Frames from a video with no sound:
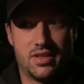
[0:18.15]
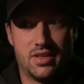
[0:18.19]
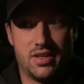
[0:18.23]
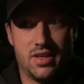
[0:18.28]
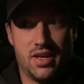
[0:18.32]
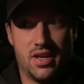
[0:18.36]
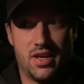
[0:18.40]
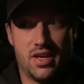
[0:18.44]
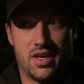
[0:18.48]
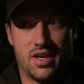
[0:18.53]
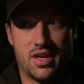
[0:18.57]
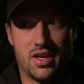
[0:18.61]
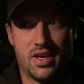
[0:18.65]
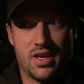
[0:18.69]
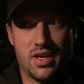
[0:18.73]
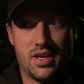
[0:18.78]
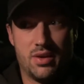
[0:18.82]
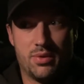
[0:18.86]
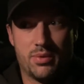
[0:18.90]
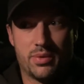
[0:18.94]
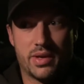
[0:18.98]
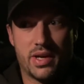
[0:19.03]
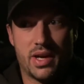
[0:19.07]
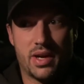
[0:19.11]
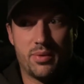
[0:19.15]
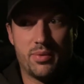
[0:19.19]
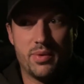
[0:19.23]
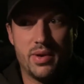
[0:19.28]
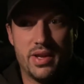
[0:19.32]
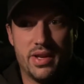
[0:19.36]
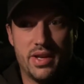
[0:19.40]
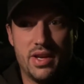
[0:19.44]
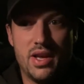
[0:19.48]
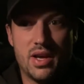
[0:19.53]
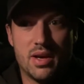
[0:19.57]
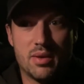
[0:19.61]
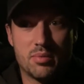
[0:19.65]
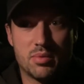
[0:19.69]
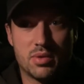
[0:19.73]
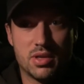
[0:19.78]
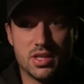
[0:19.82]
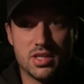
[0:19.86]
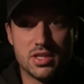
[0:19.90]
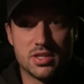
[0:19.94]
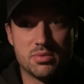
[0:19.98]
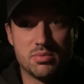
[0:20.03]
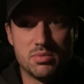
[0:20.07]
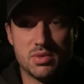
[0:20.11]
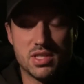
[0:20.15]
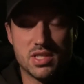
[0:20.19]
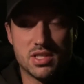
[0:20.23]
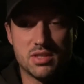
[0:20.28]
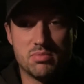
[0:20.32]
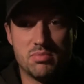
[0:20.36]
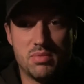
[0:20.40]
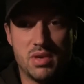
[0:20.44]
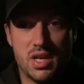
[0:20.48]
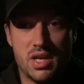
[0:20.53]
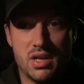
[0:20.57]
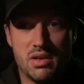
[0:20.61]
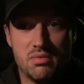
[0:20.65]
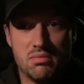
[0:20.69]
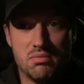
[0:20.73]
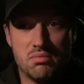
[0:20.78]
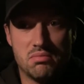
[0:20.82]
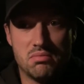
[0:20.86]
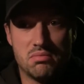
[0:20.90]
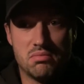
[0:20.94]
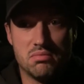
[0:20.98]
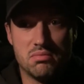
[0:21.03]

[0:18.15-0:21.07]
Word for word: Uh, and we got written up because Mint's been